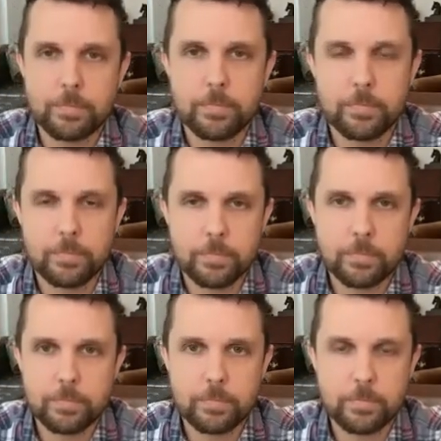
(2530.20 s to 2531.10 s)

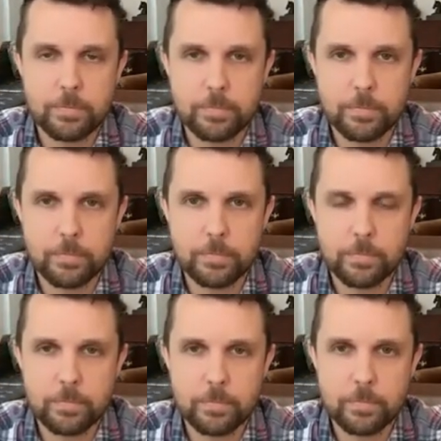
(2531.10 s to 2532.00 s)

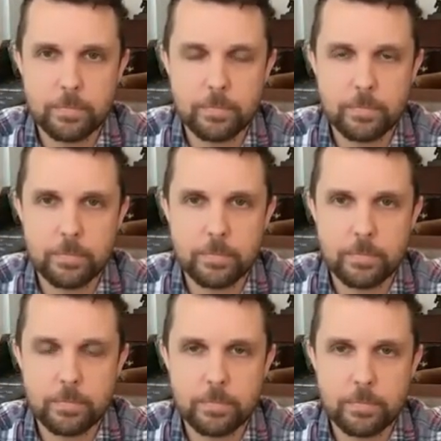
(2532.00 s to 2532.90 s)

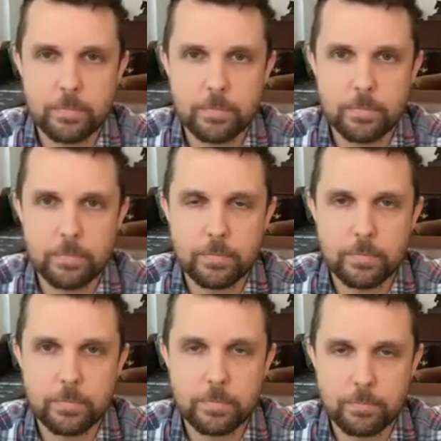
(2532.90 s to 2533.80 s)

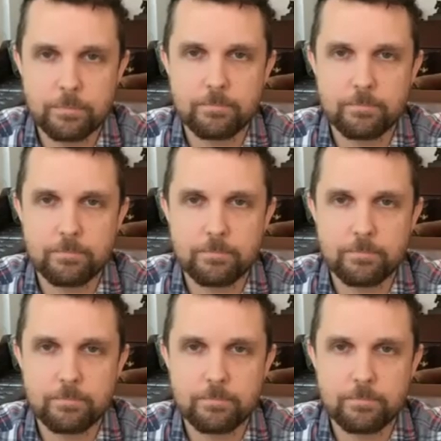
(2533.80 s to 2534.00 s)
(not speaking)